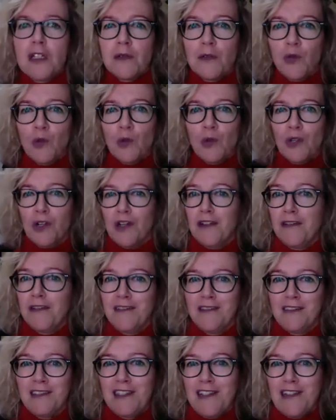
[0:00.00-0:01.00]
or
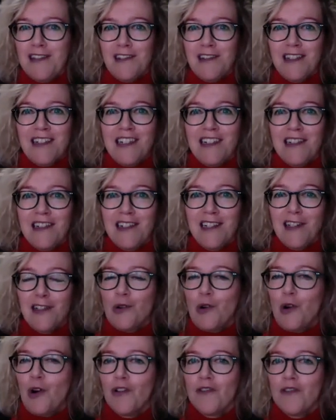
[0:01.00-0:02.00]
another client
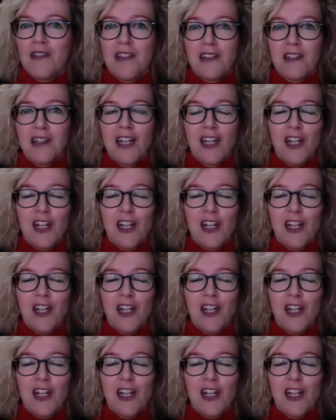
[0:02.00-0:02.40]
calls it